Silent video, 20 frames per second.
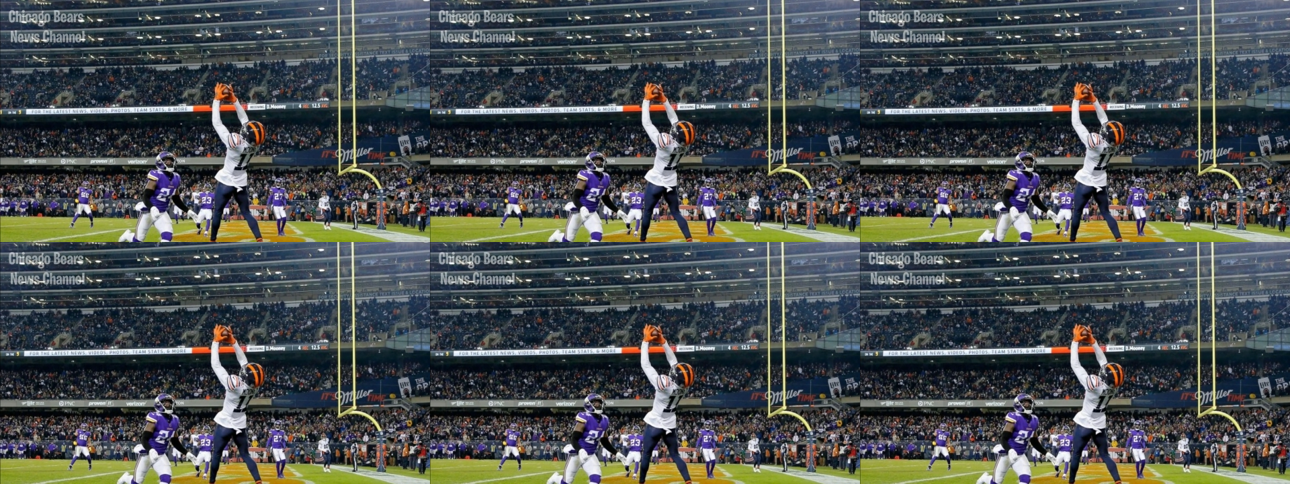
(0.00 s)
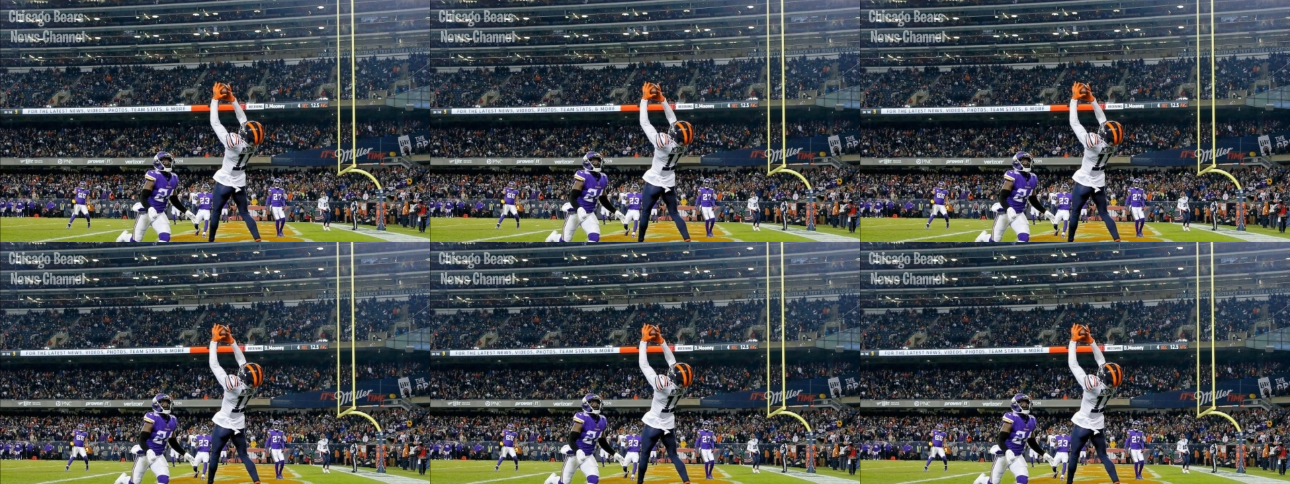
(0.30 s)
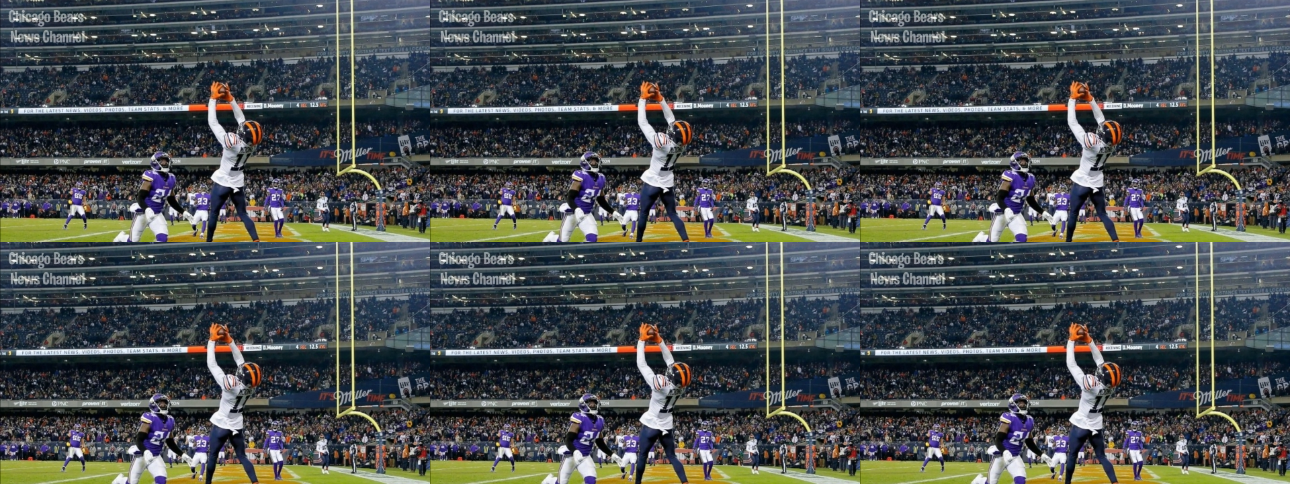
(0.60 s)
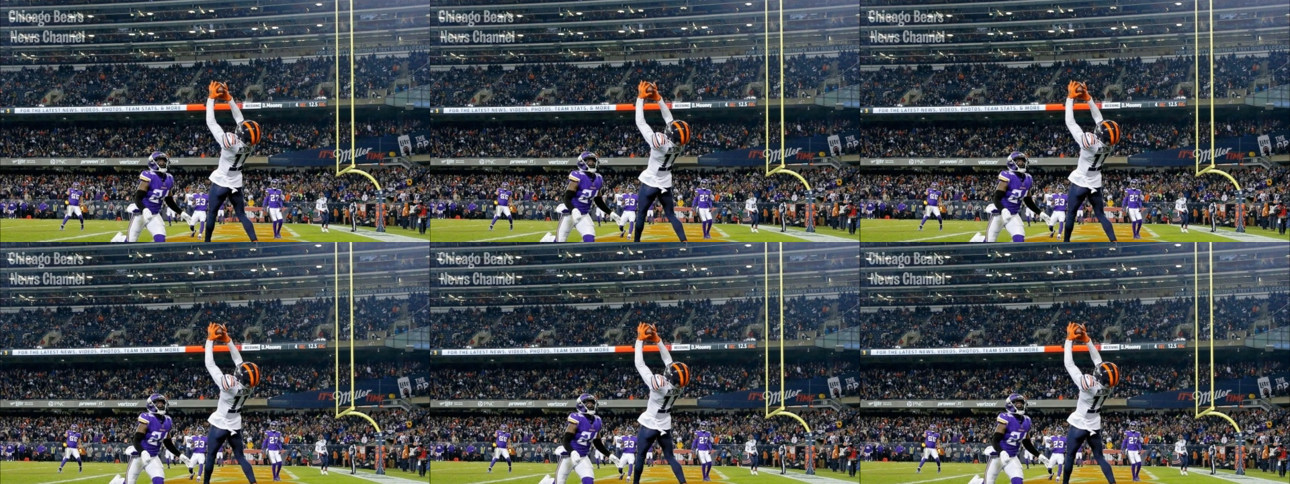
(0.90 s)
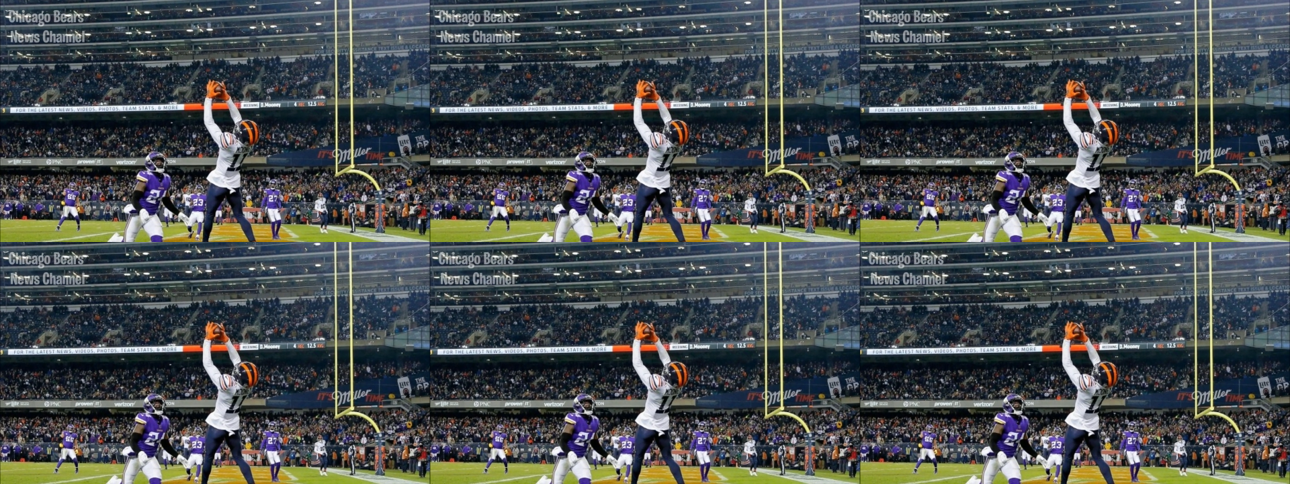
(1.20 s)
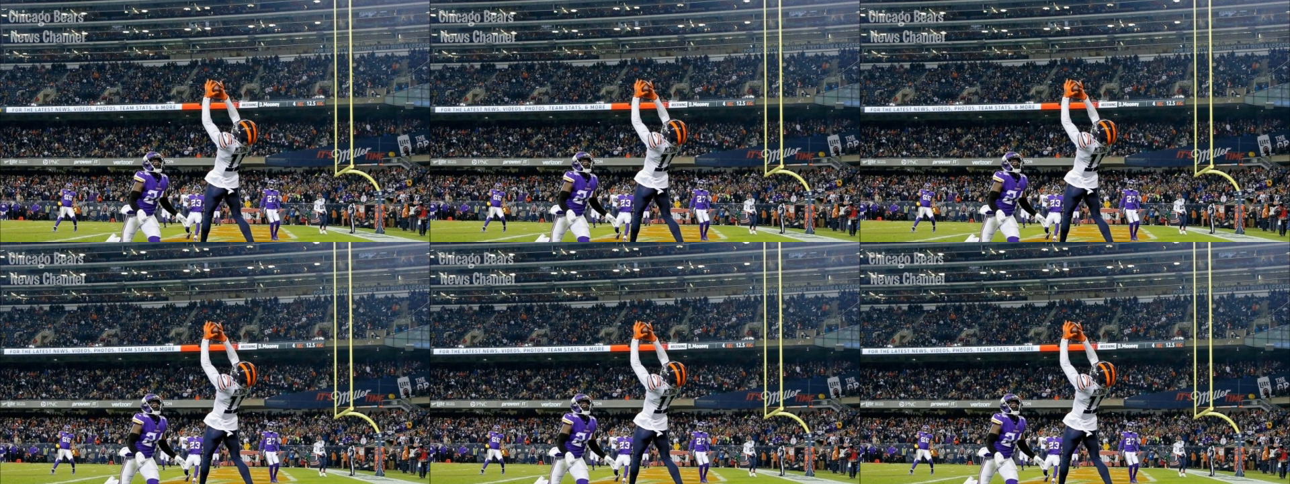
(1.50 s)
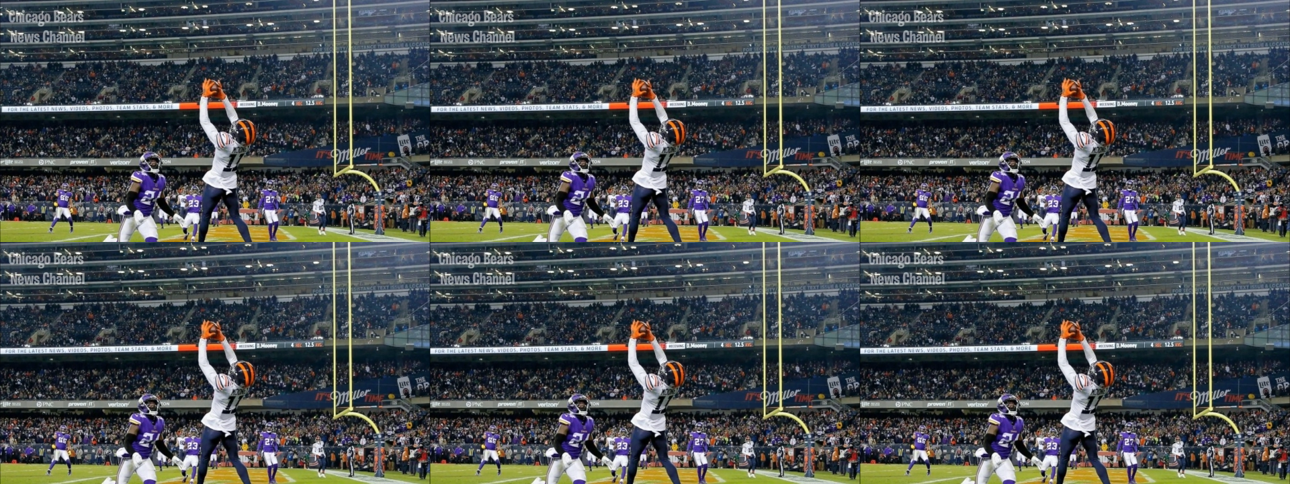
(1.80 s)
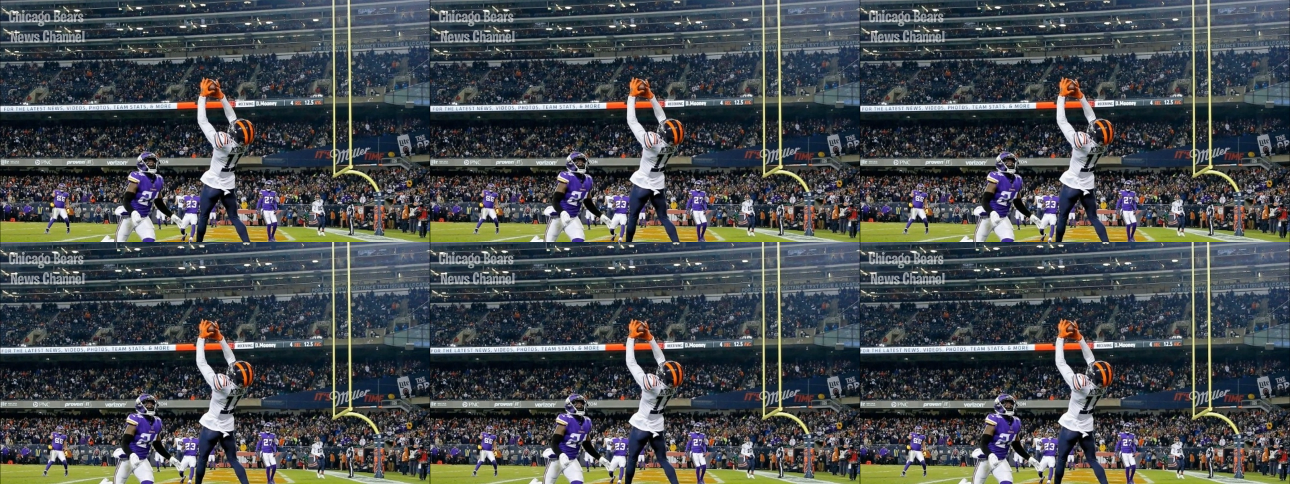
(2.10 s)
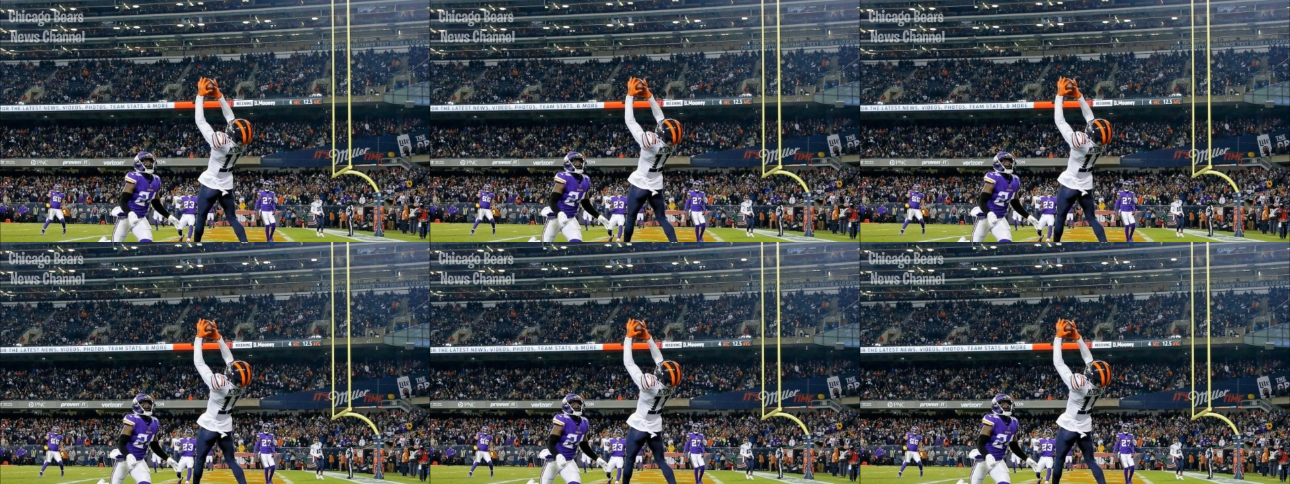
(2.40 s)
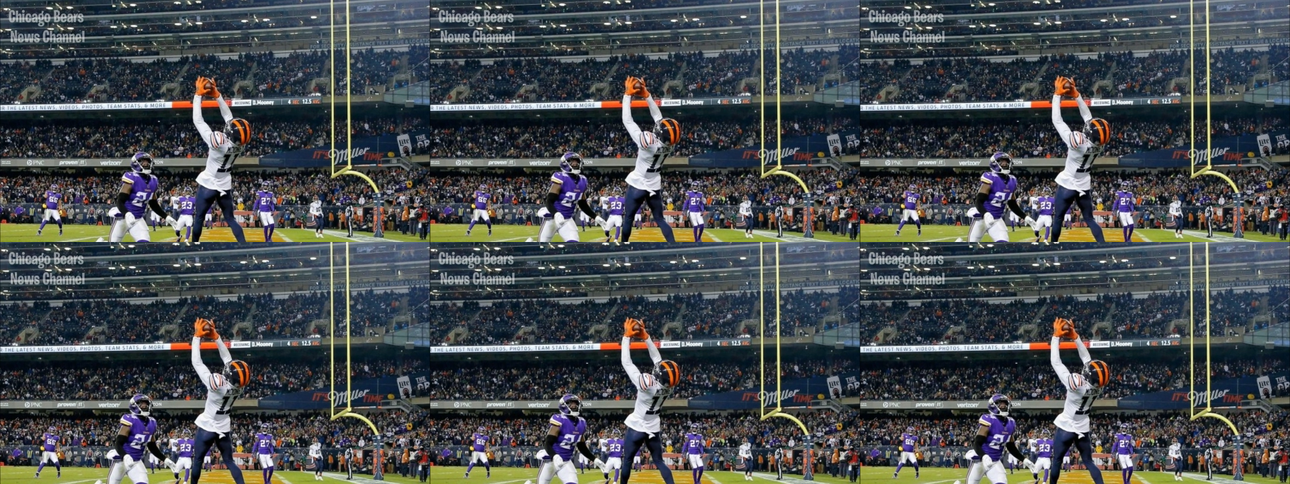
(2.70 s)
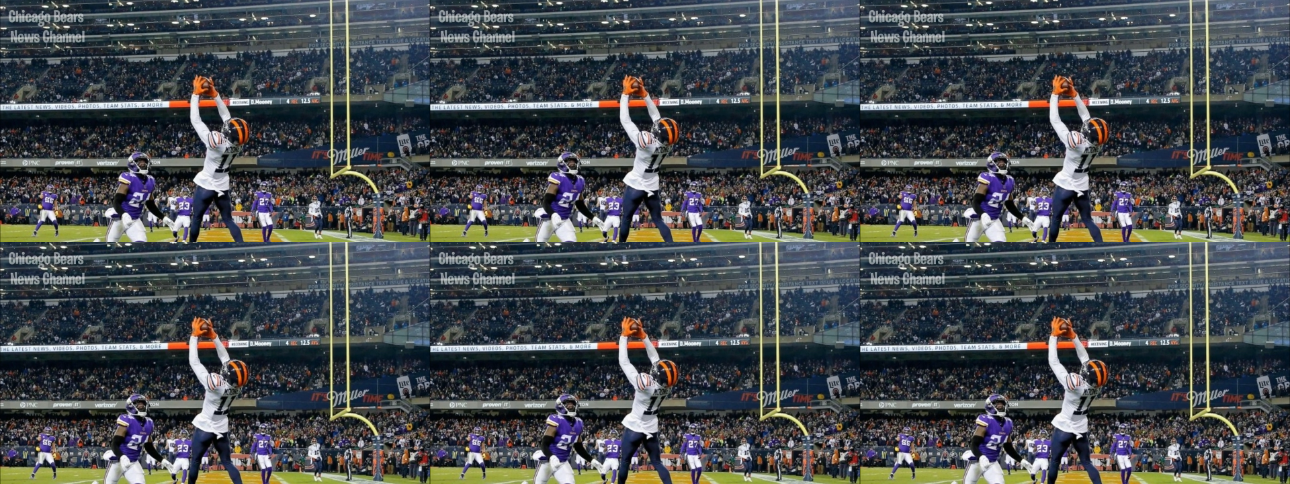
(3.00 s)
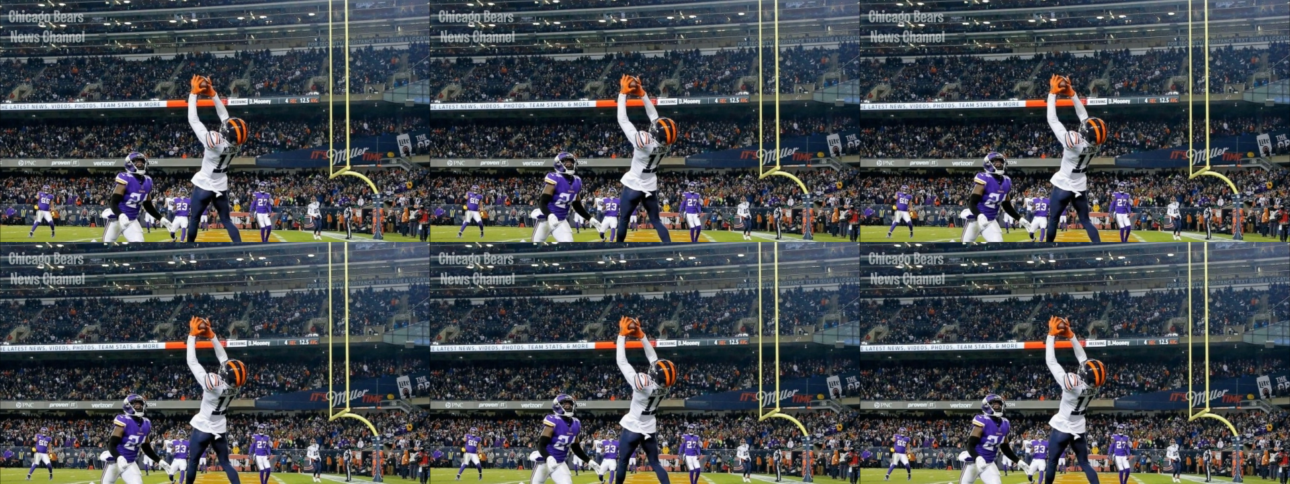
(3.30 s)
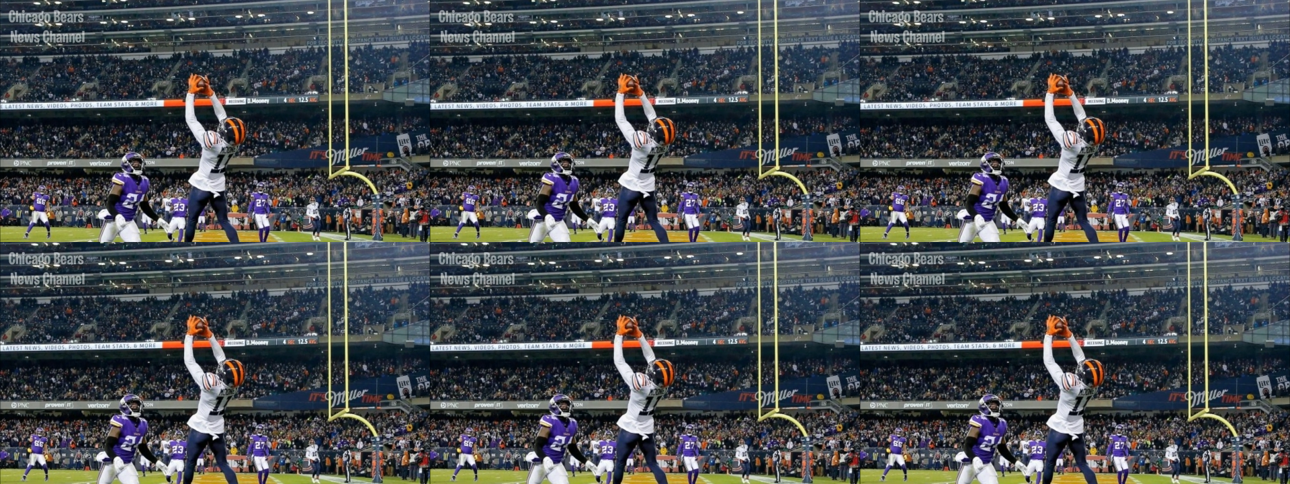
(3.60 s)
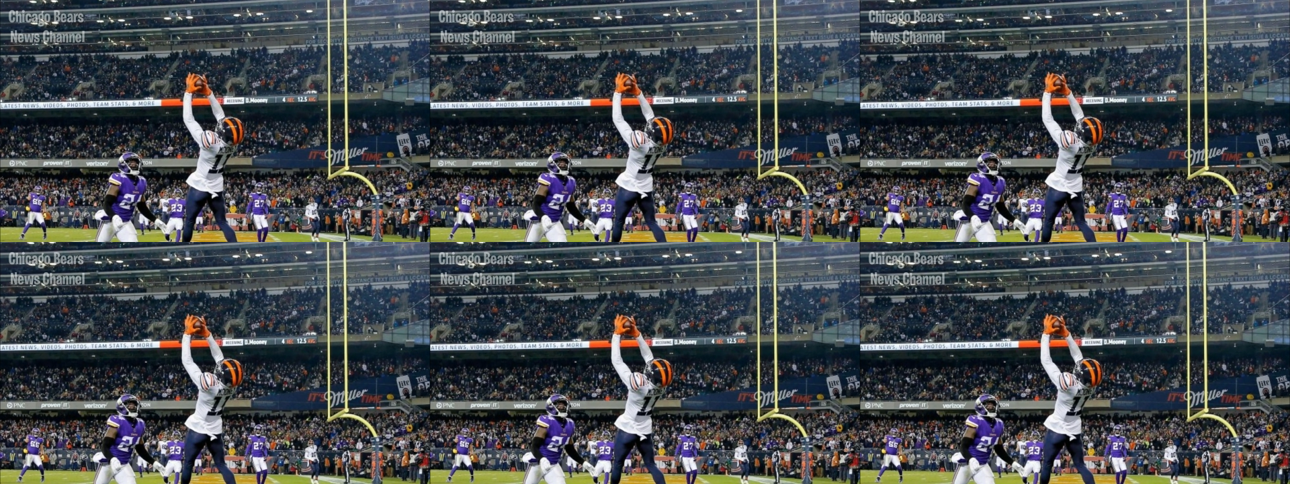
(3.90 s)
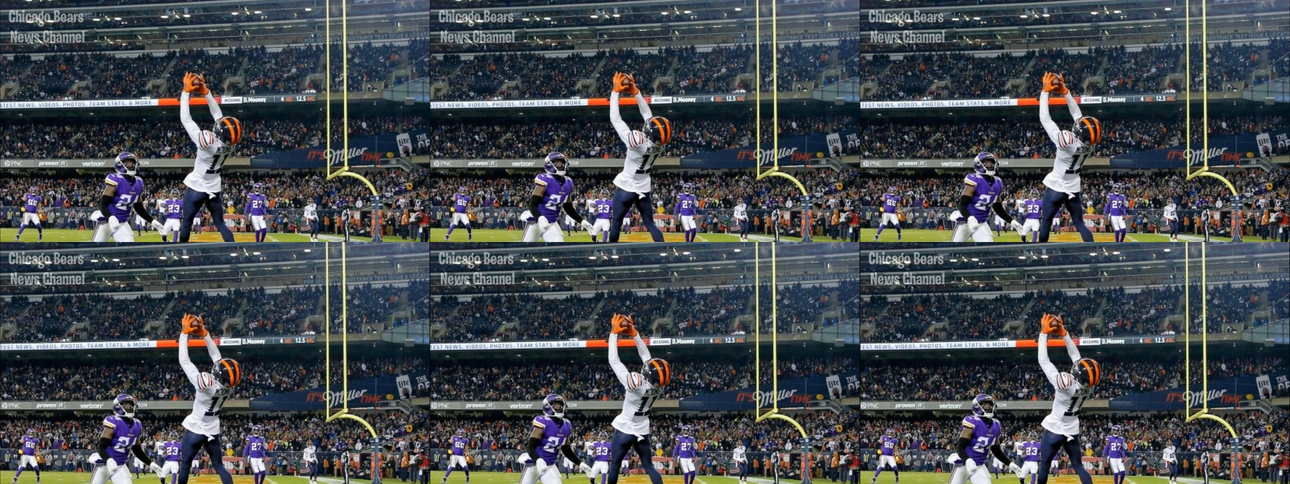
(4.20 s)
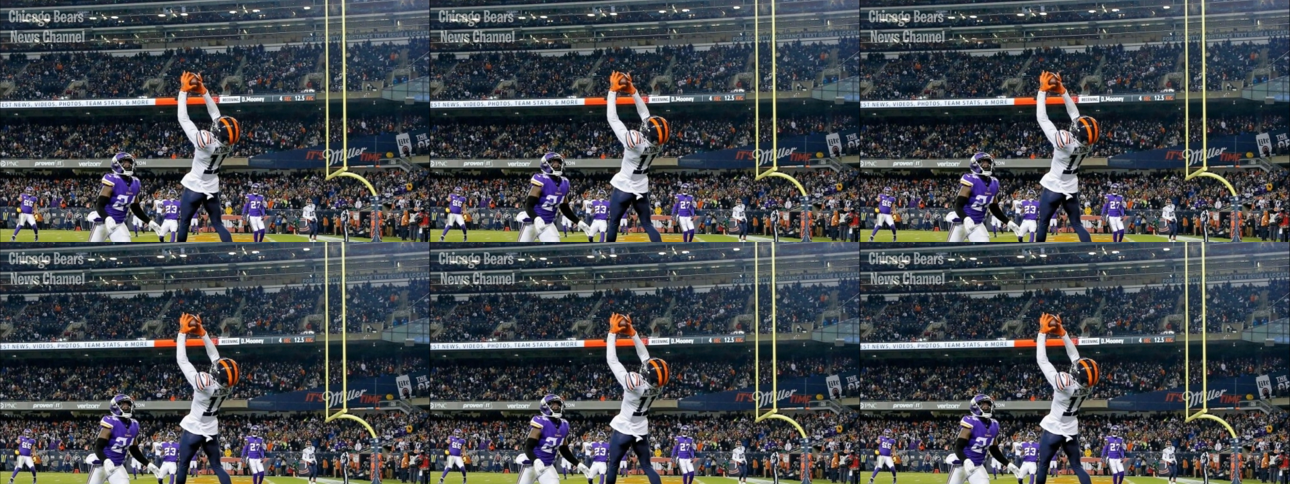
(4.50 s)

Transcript: No face is visible, so there are no lips to read.